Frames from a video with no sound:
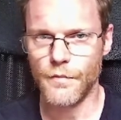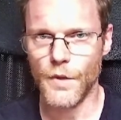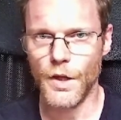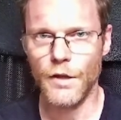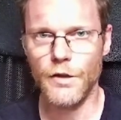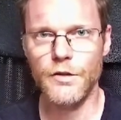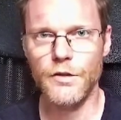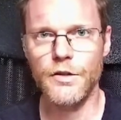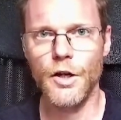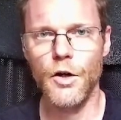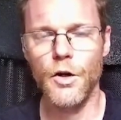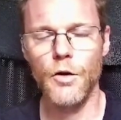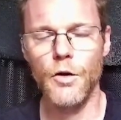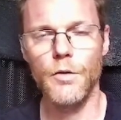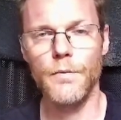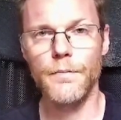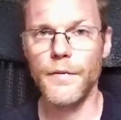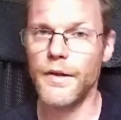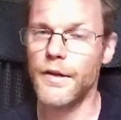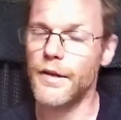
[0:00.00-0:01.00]

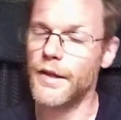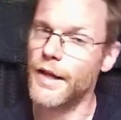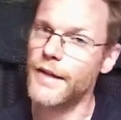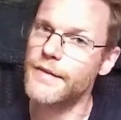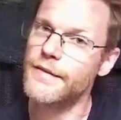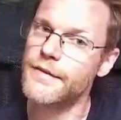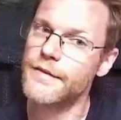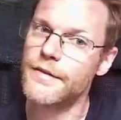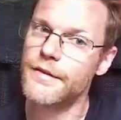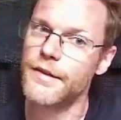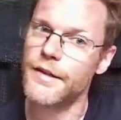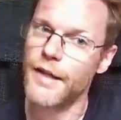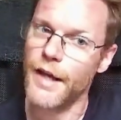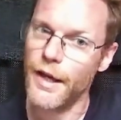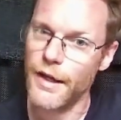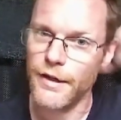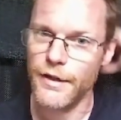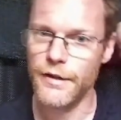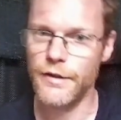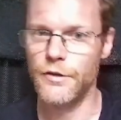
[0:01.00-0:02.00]
so let's get
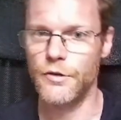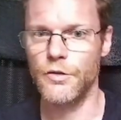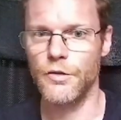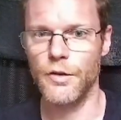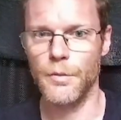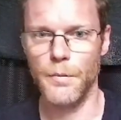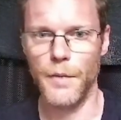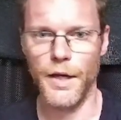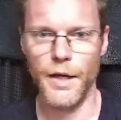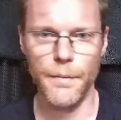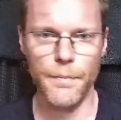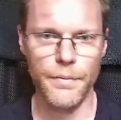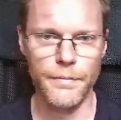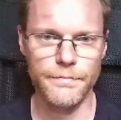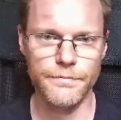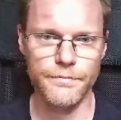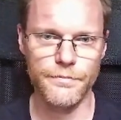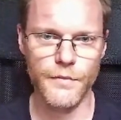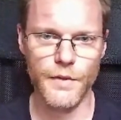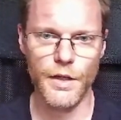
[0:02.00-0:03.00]
into the map
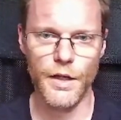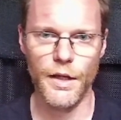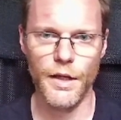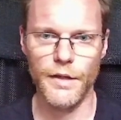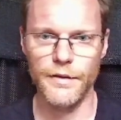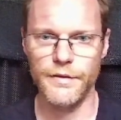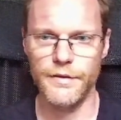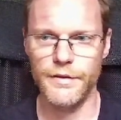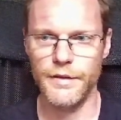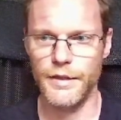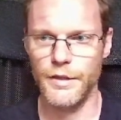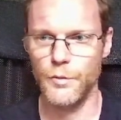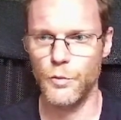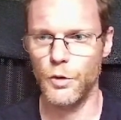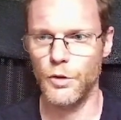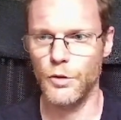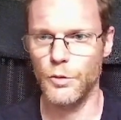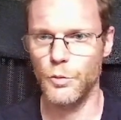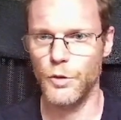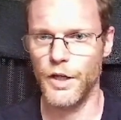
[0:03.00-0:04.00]
and see
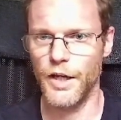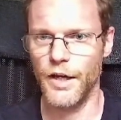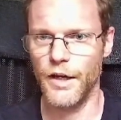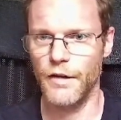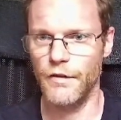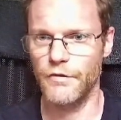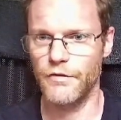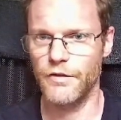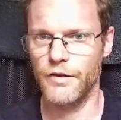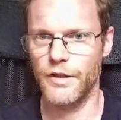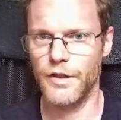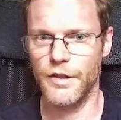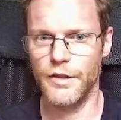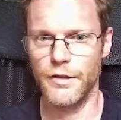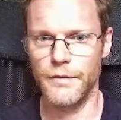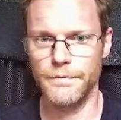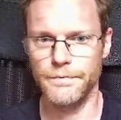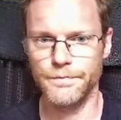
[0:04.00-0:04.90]
what we have there.